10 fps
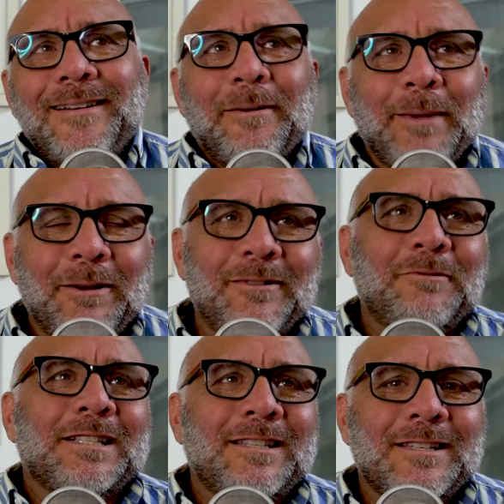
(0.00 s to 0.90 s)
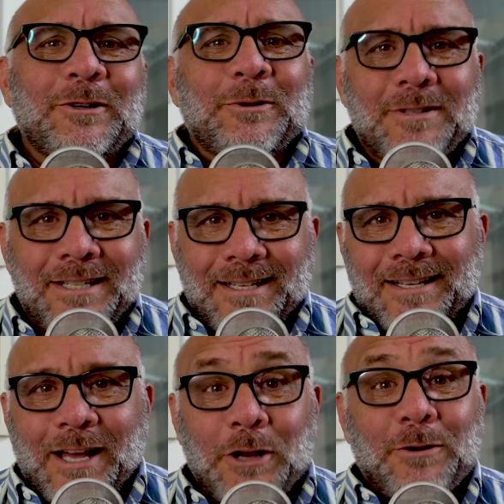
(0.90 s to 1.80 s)
I mean, what's certainty?
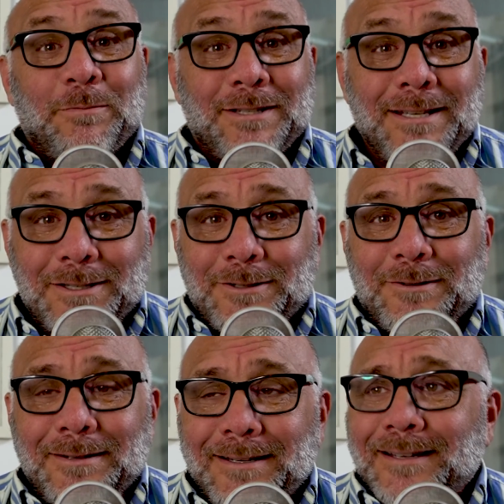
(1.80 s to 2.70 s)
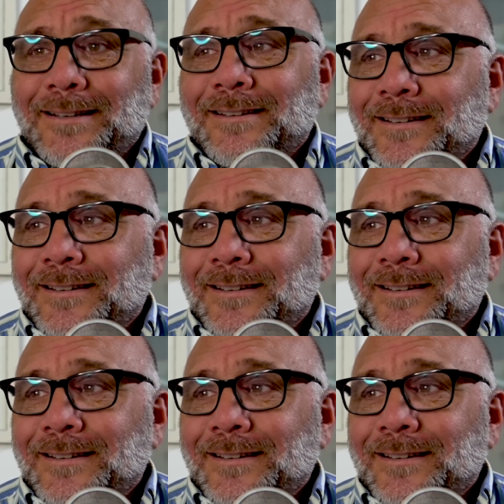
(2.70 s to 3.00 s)
100% certainty?